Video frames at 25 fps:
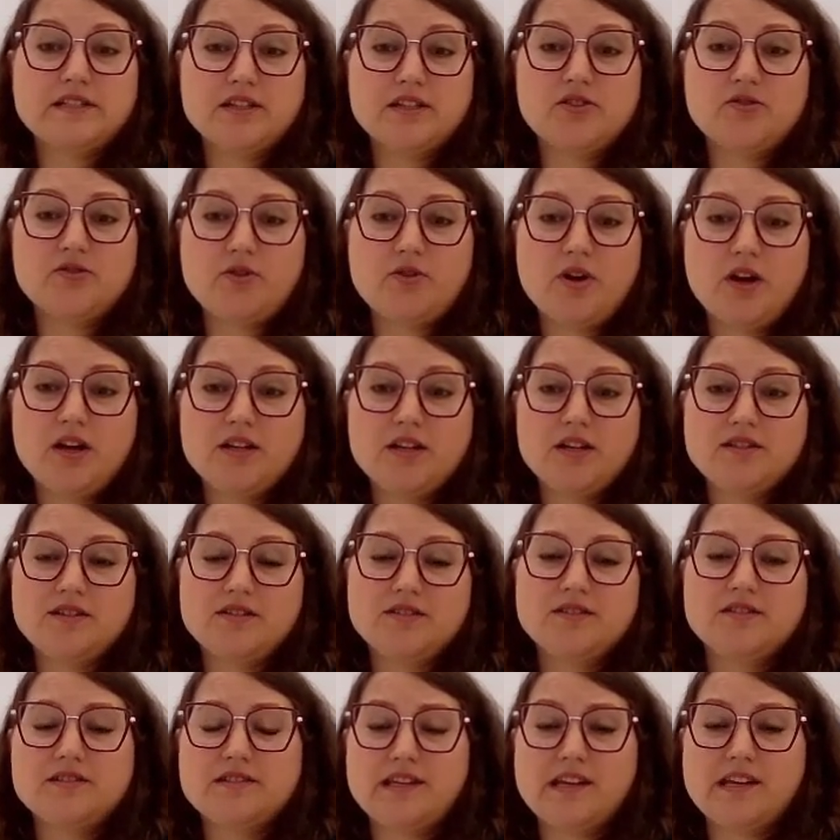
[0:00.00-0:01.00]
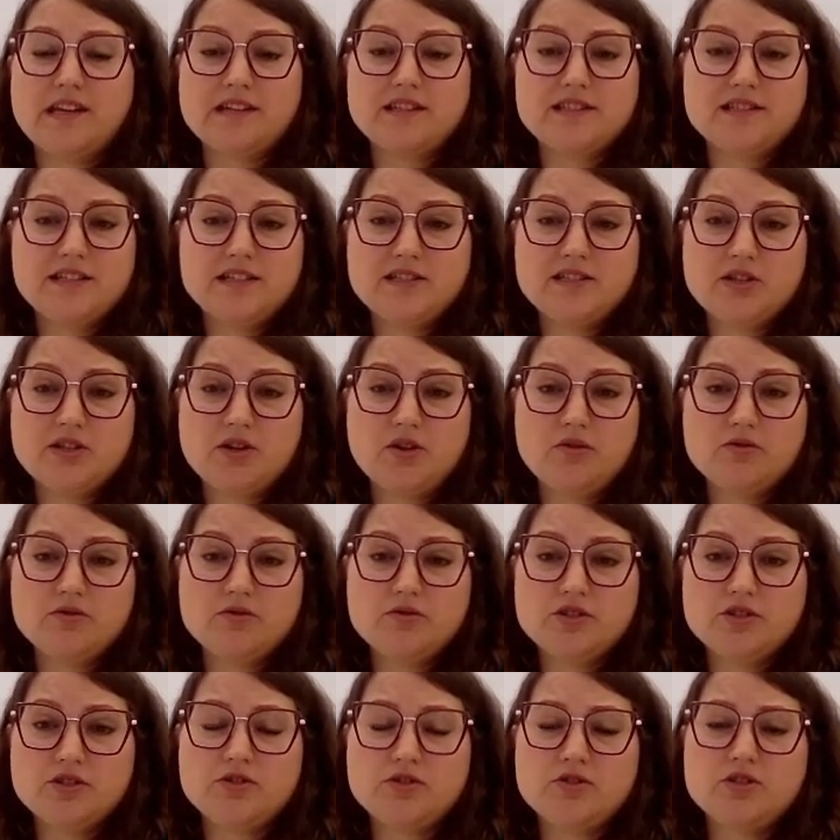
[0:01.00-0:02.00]
kiss and ride, taxi
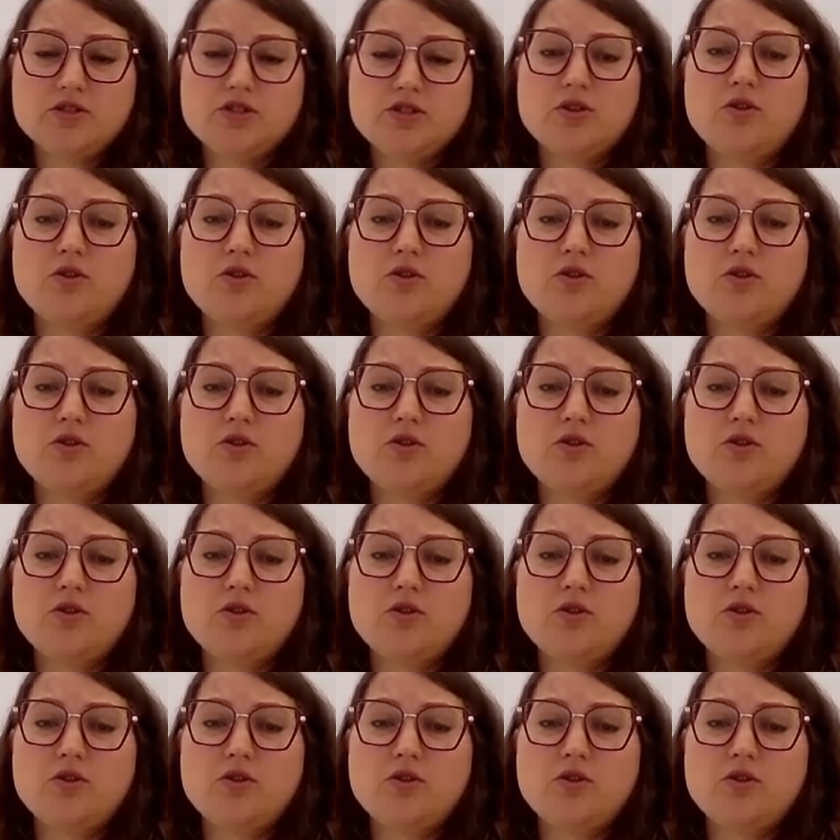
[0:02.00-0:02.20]
zones.